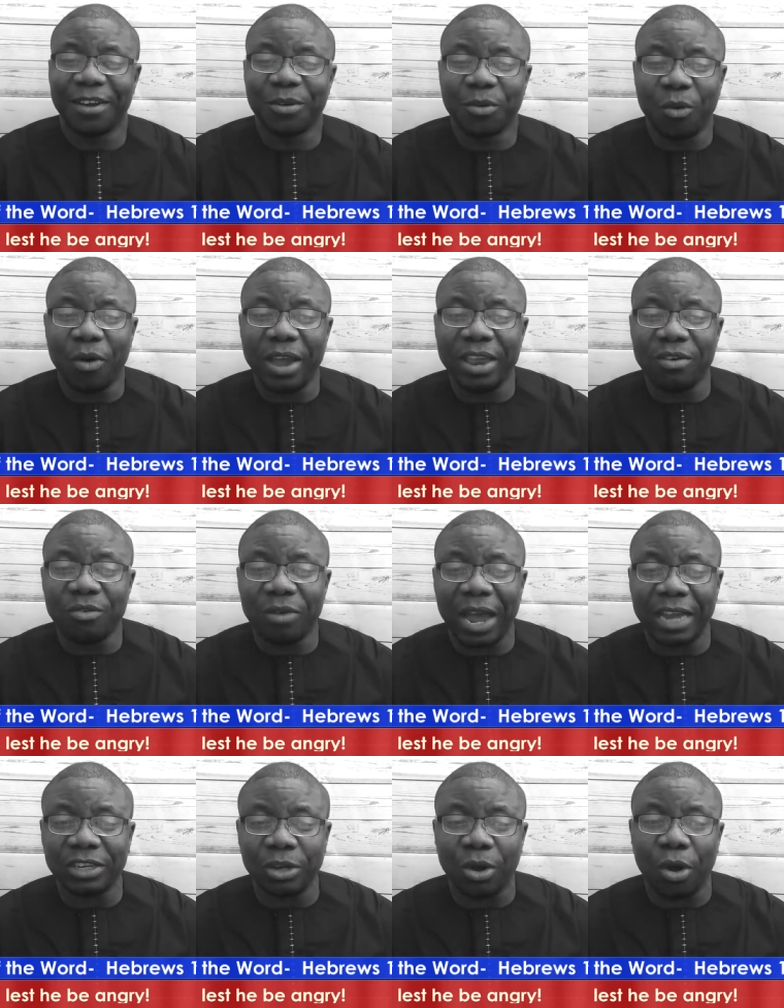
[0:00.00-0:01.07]
going
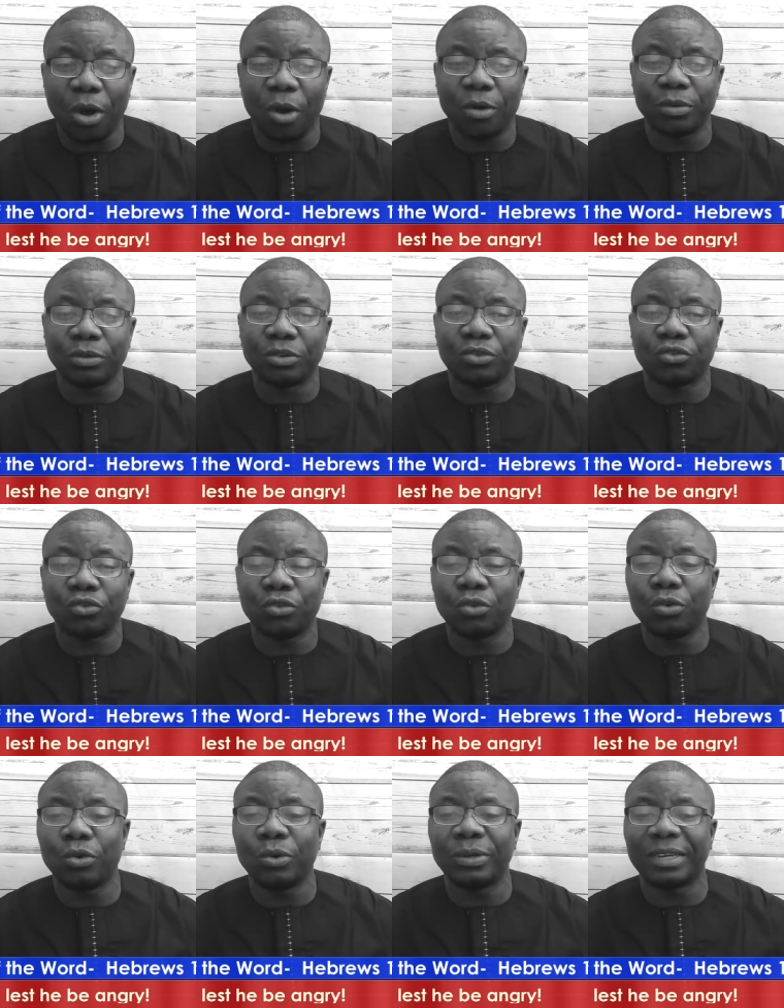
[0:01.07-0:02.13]
right on
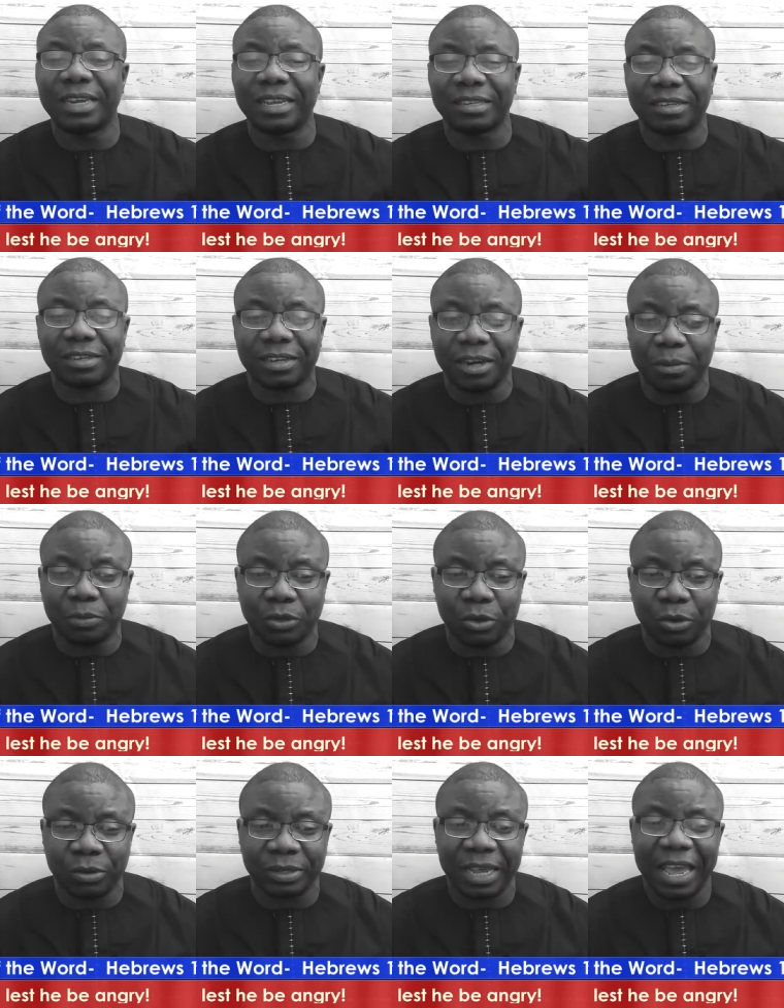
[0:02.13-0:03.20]
through the
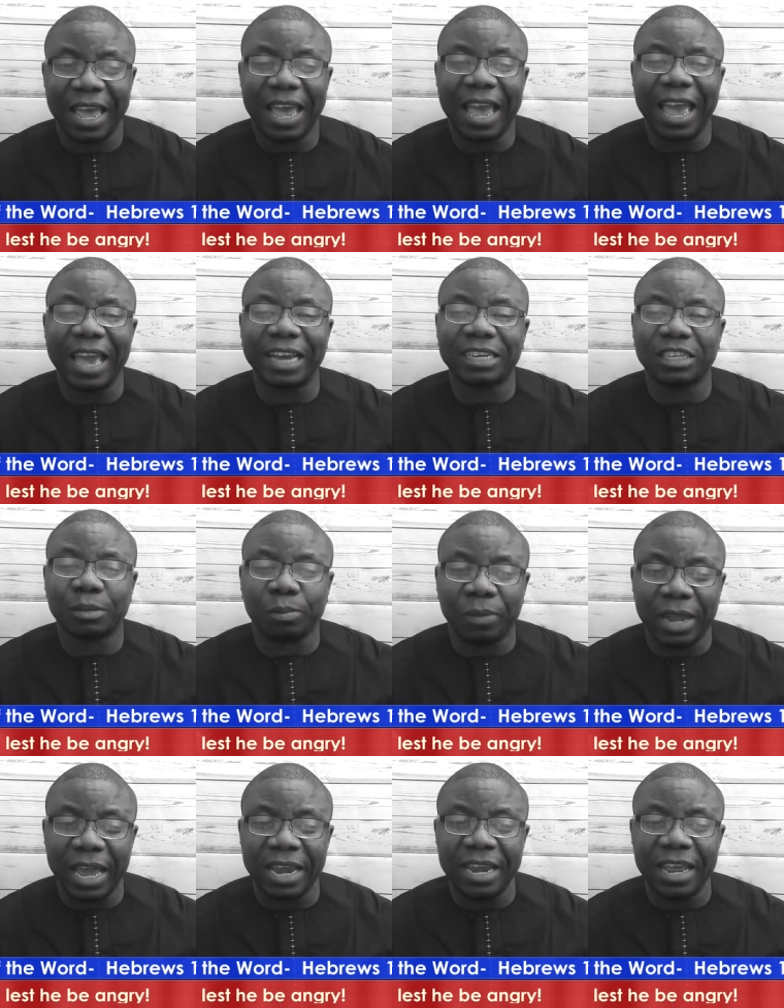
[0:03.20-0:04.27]
scriptures,
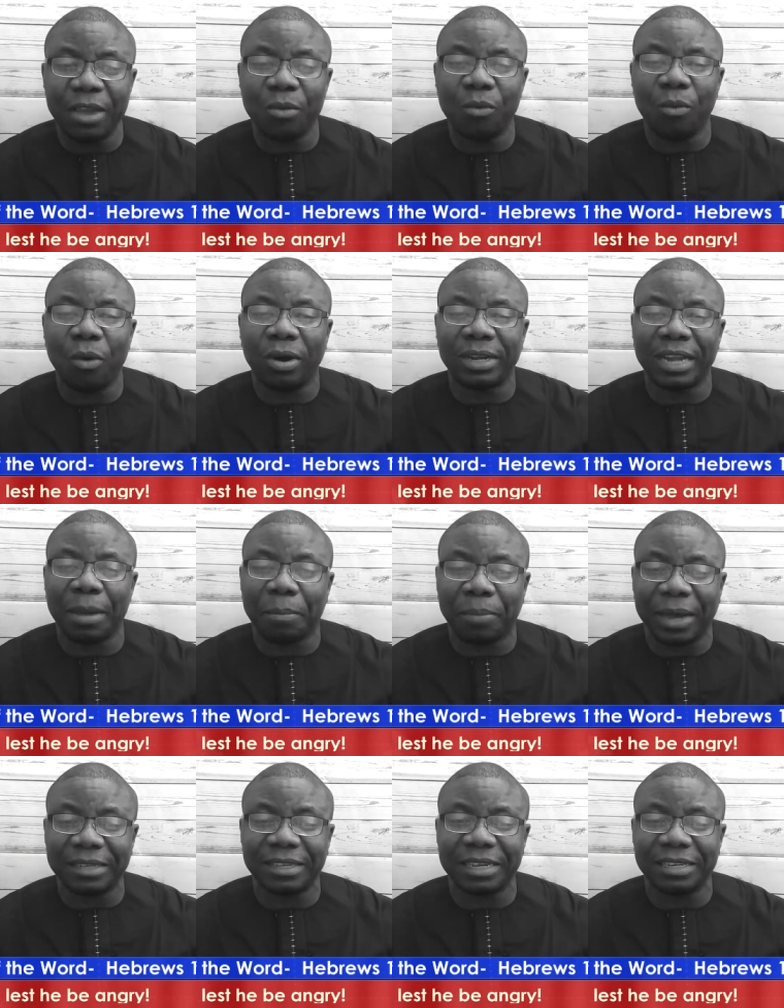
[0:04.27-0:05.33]
explaining what the
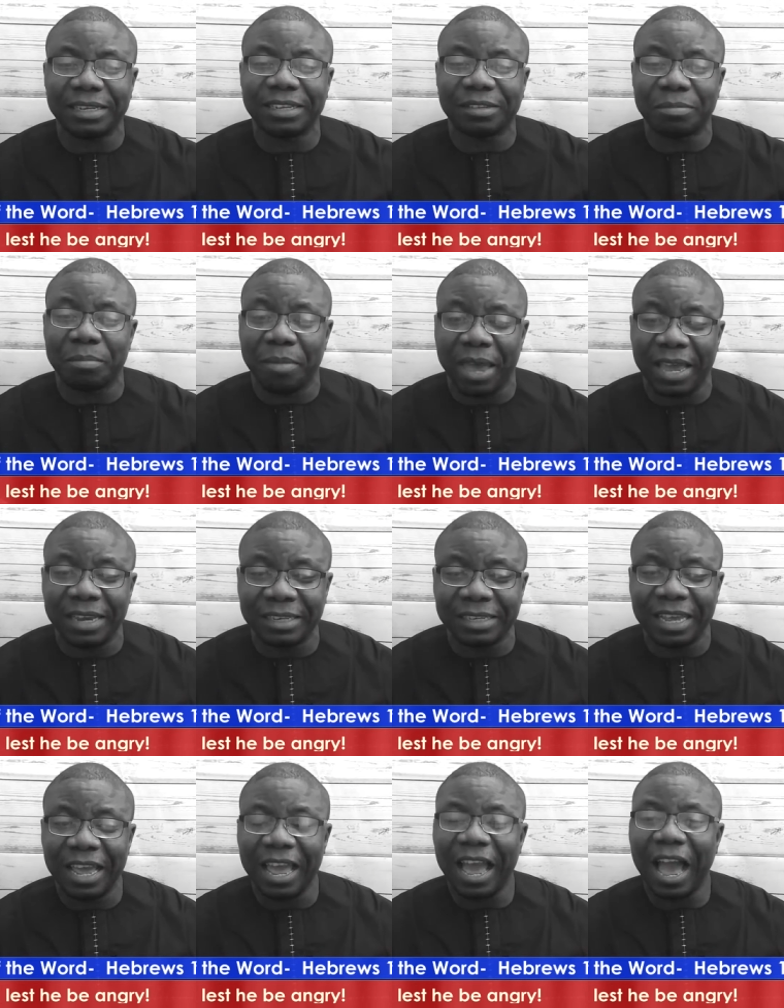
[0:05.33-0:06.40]
passages meant
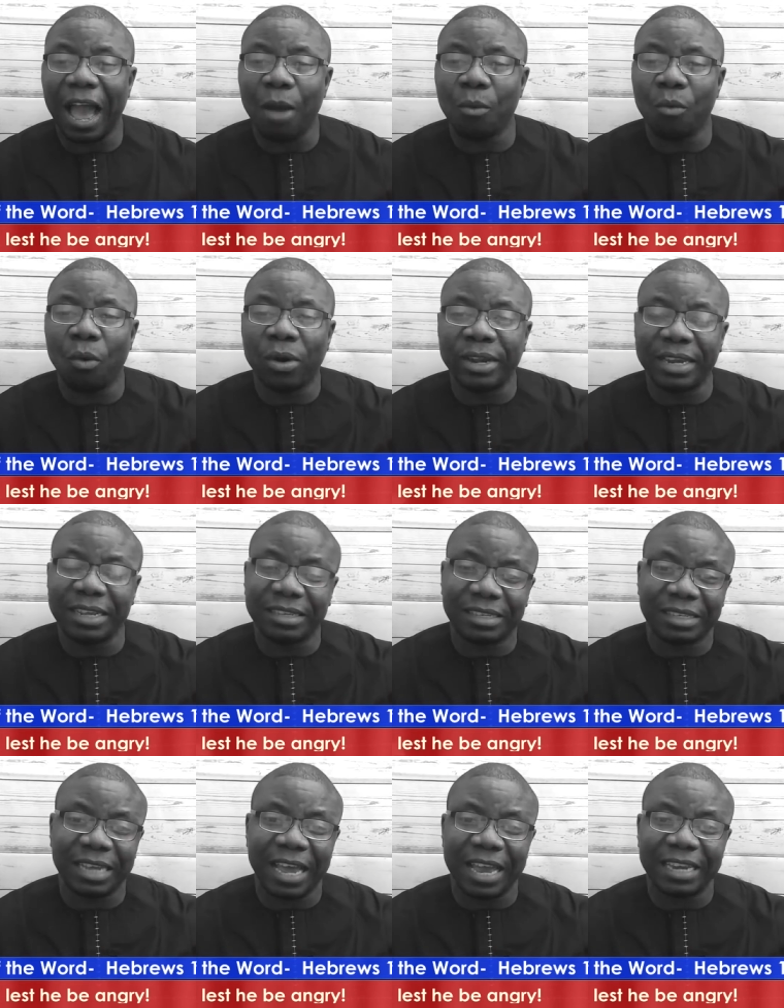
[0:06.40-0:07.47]
and what they
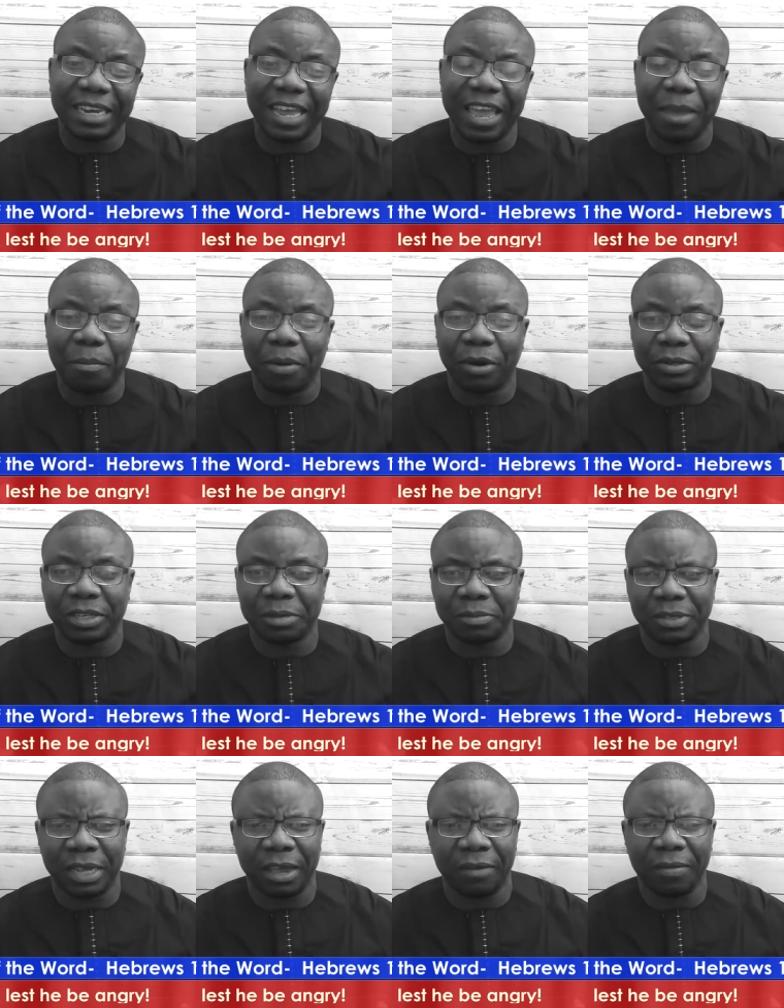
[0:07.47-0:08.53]
said about
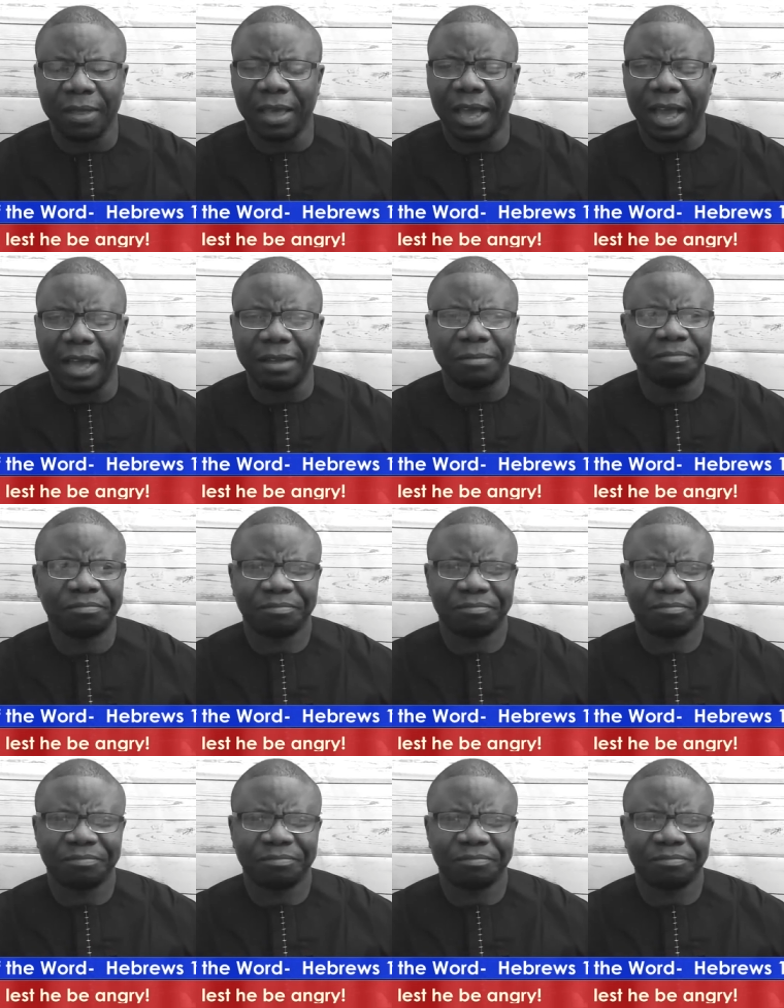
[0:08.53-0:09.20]
himself. Ah,